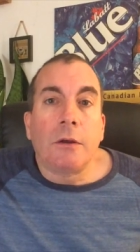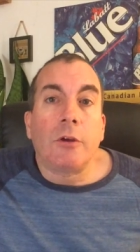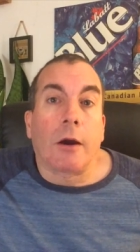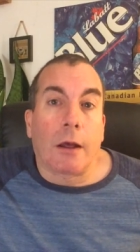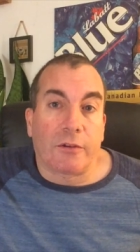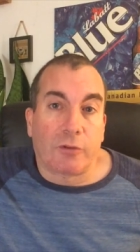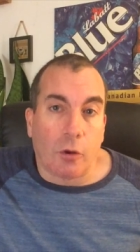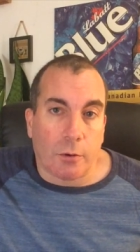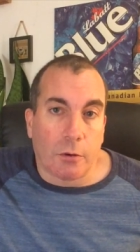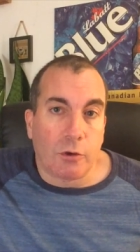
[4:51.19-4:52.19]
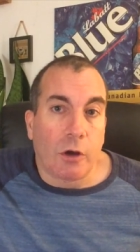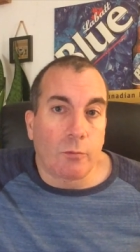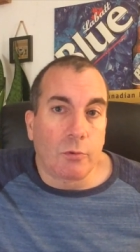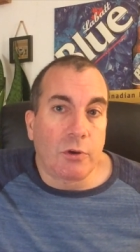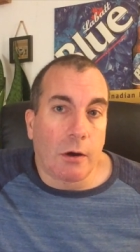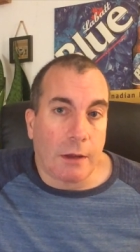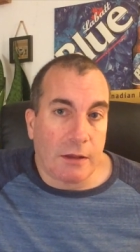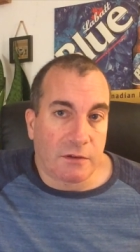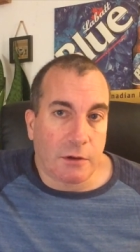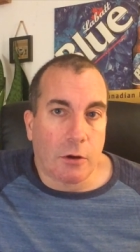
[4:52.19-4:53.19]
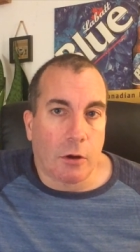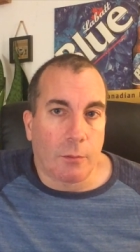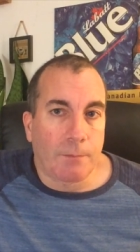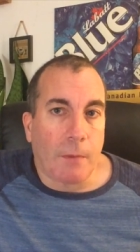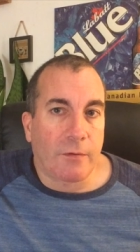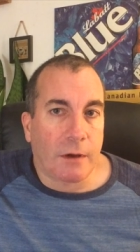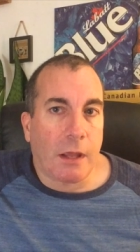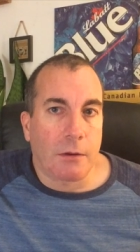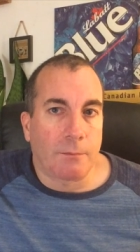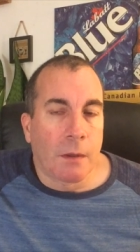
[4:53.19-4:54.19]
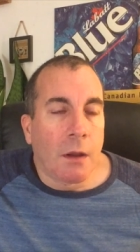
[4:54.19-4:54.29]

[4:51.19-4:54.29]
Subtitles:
Young Alice Cooper. Young A.C, I call him again.